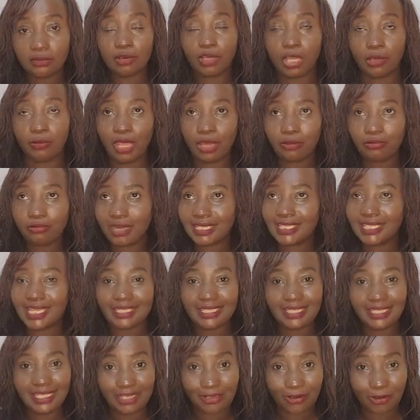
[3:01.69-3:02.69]
Okay, we are created
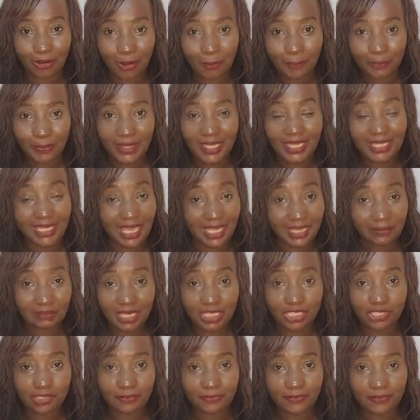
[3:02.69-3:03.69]
equal in the
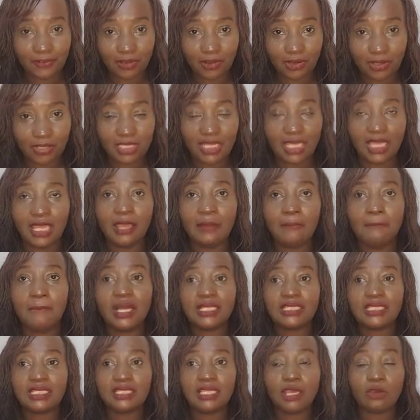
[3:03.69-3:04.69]
image of God,
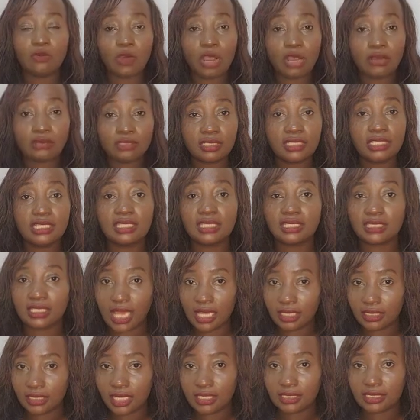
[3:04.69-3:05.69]
but in the worldly
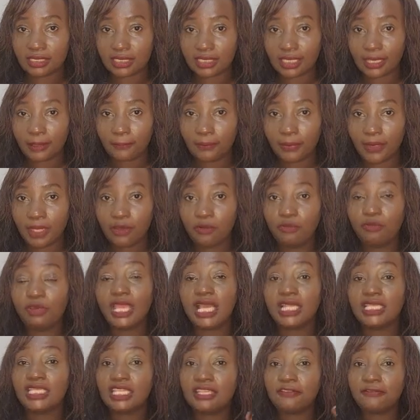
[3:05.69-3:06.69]
standards, we are
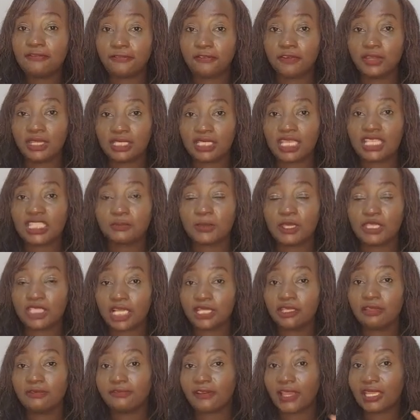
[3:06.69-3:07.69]
different,
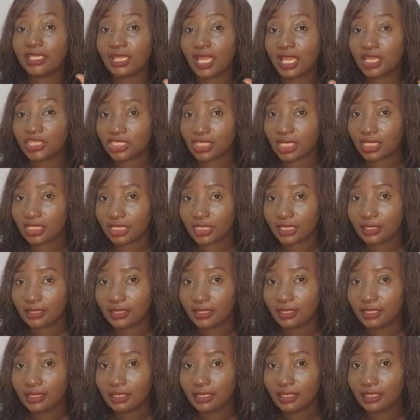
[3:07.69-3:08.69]
especially financially.
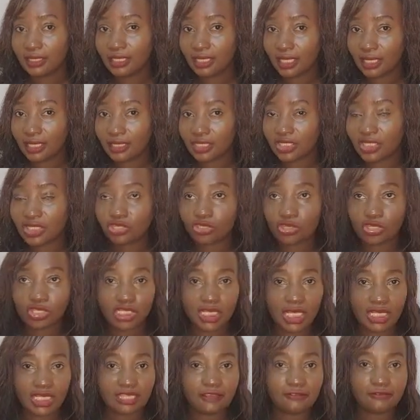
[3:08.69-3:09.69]
Yes,
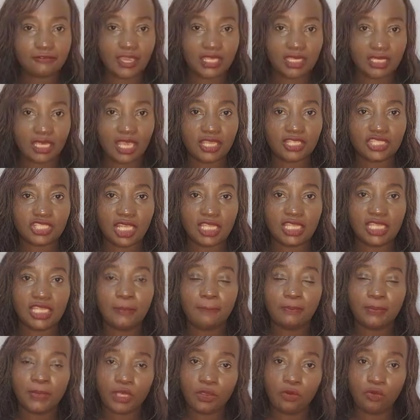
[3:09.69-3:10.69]
socially, financially,
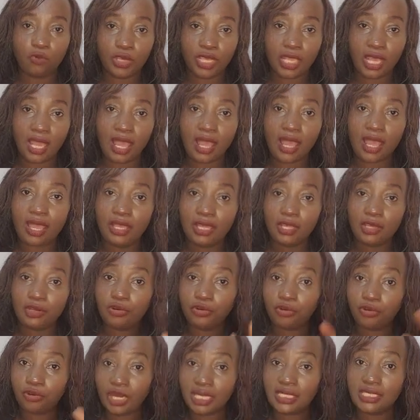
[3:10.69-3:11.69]
we are
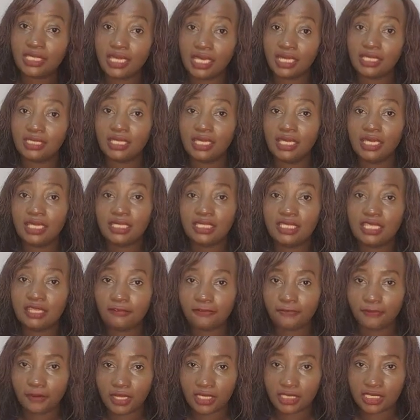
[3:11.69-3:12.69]
graded
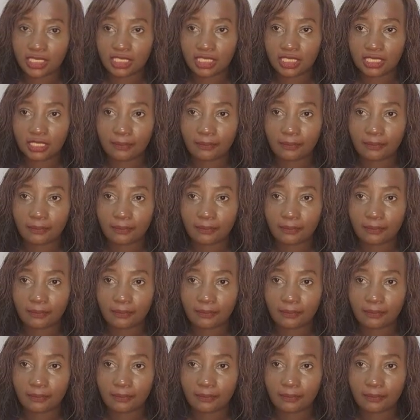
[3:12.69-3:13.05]
differently.